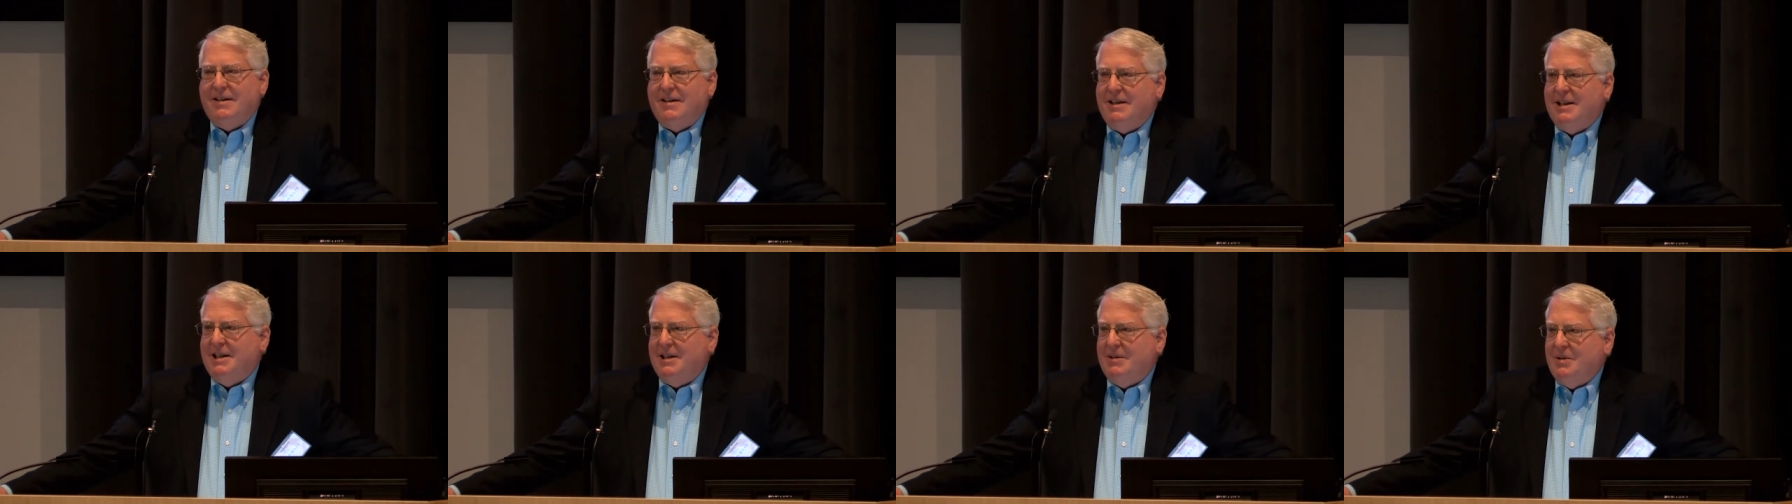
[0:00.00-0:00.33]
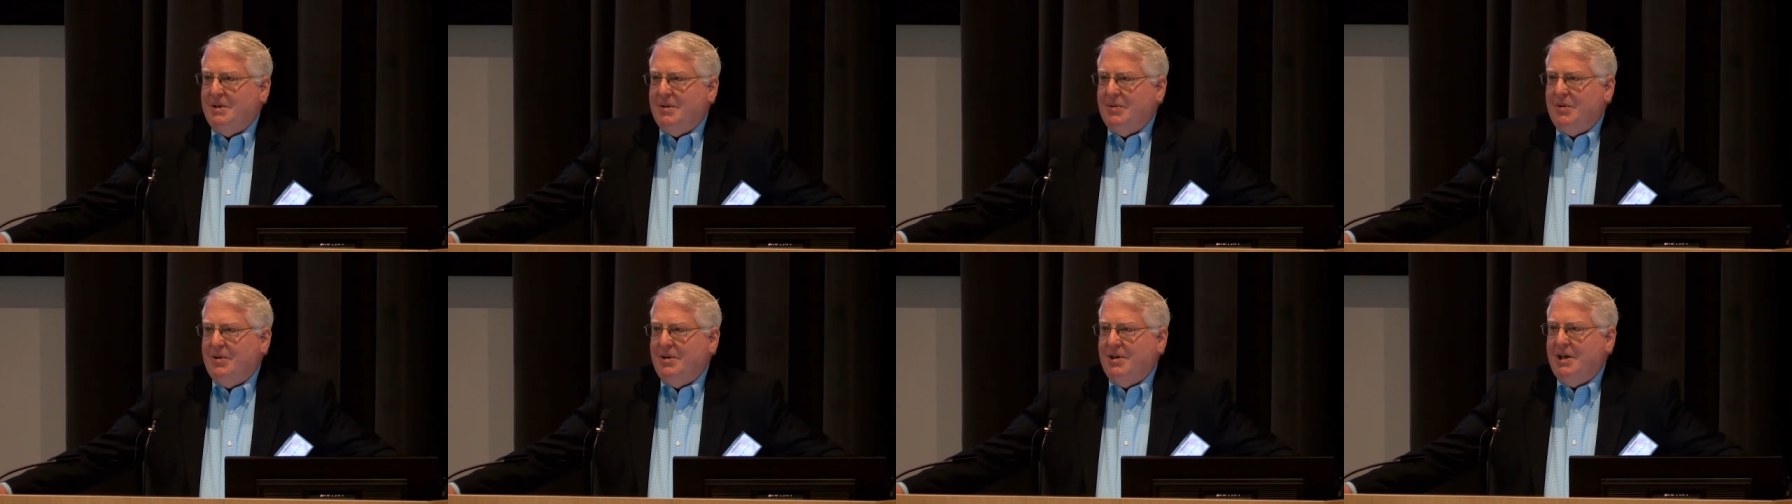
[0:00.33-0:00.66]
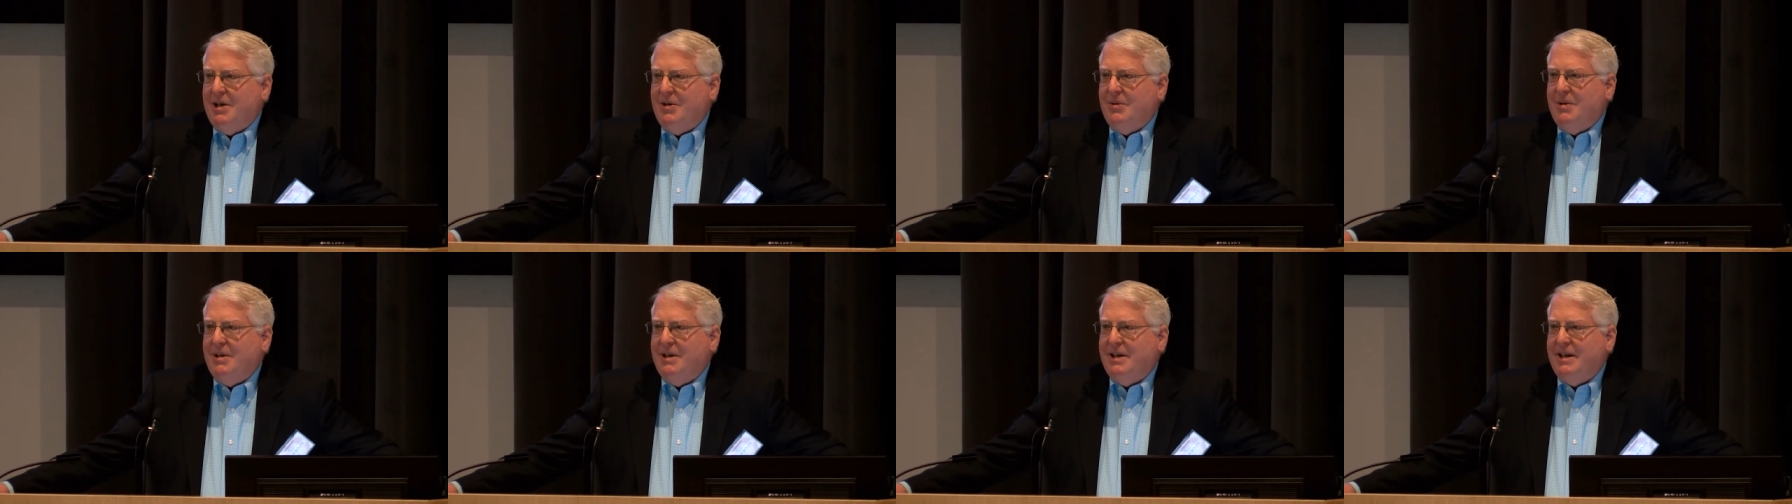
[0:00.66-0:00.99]
There were
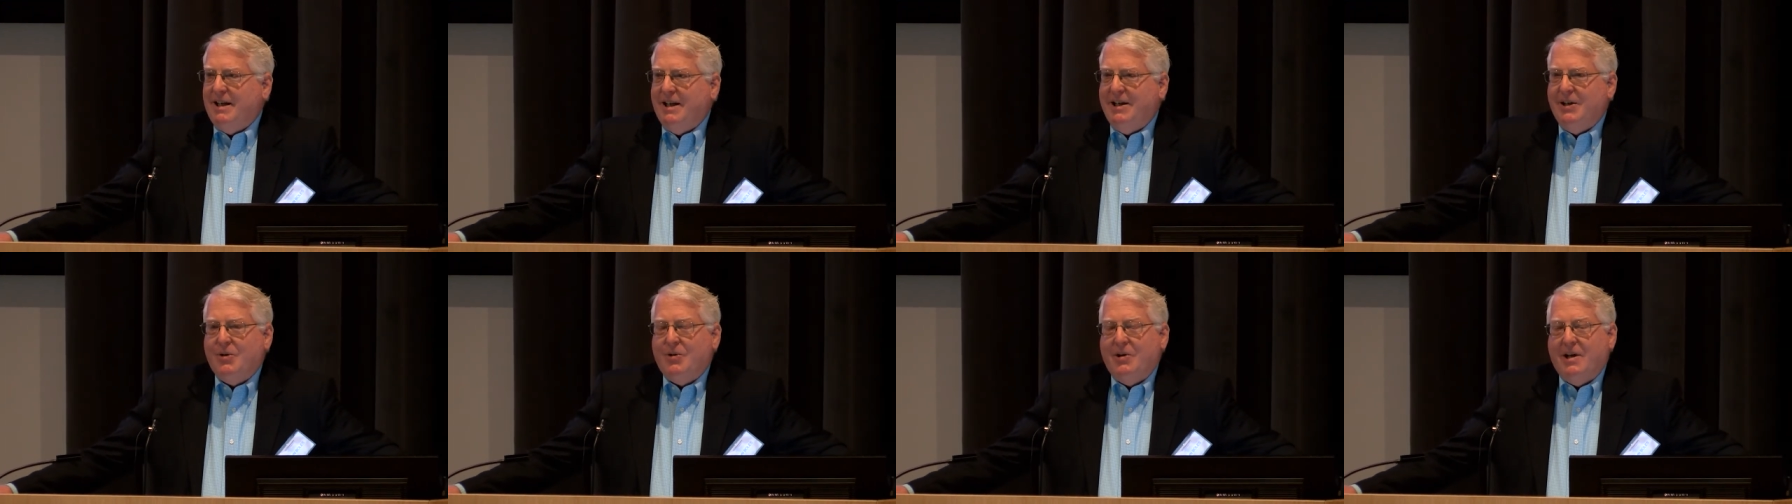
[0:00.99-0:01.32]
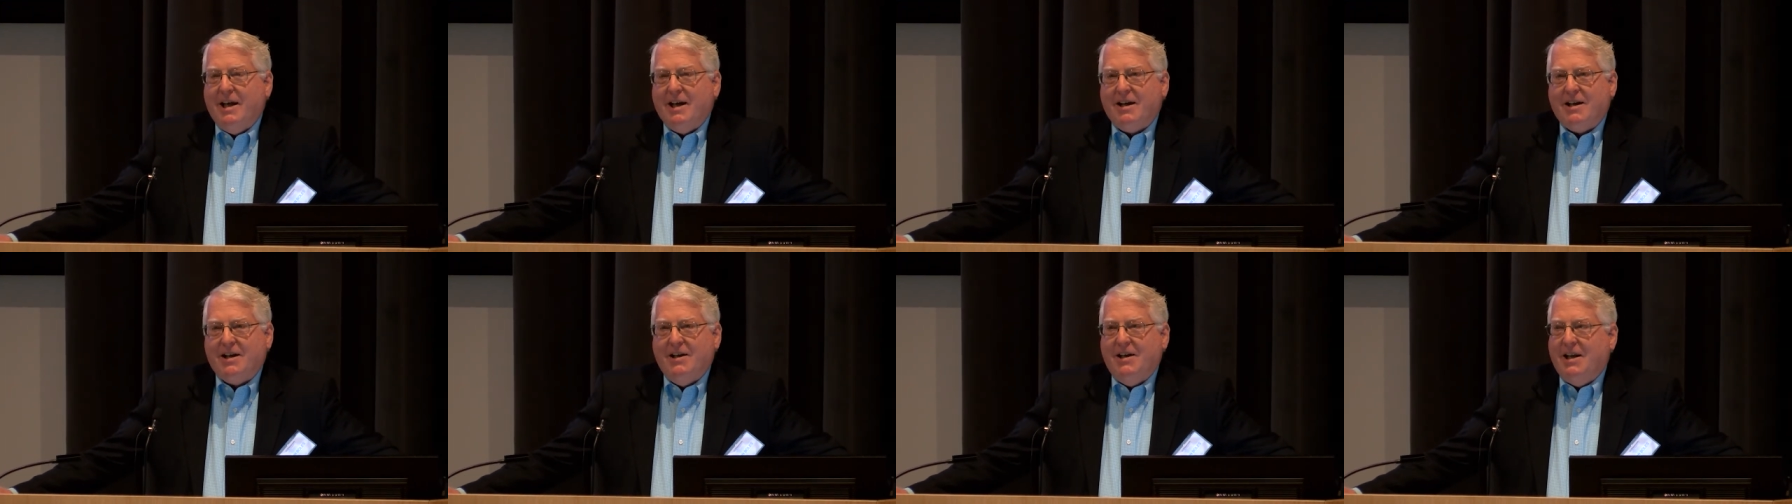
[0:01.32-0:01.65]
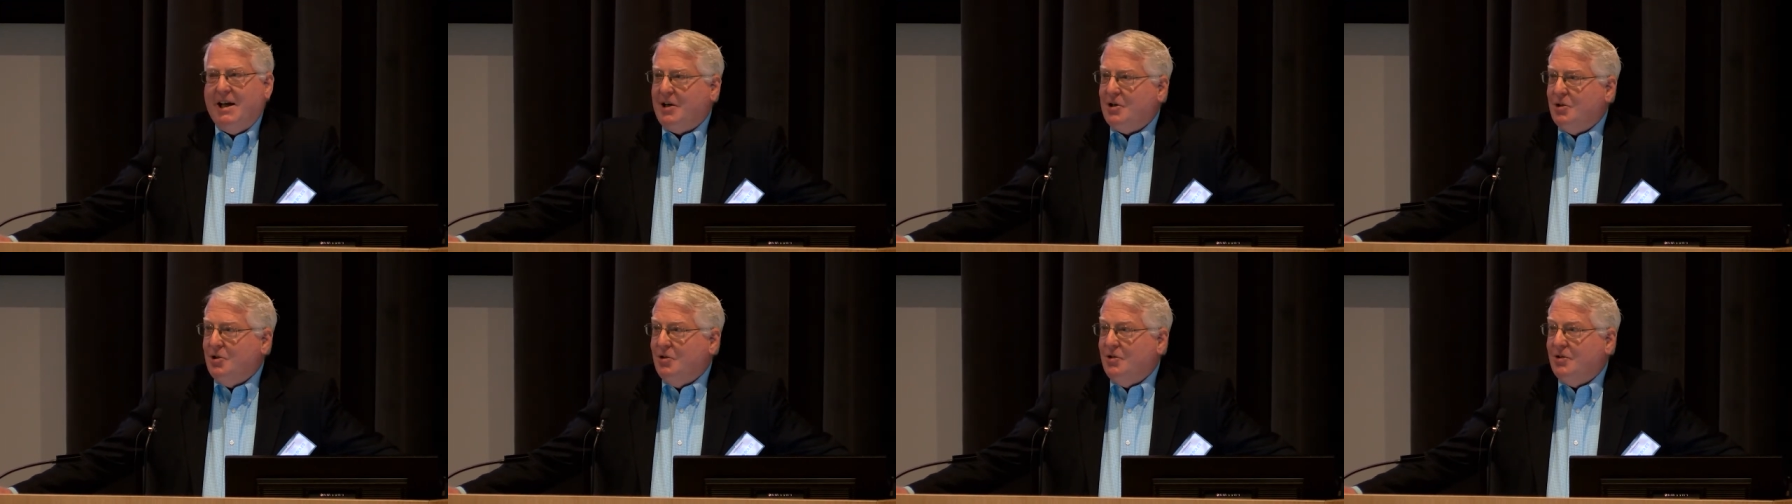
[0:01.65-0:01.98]
no internet
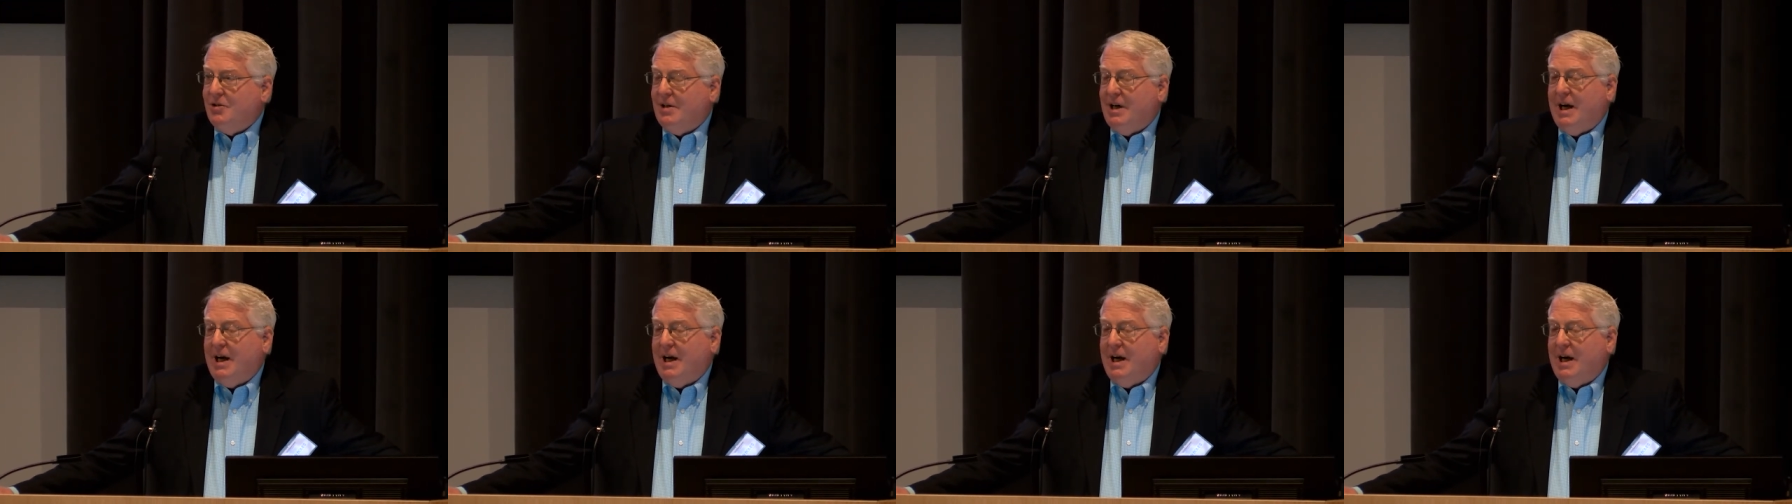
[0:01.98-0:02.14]
connections,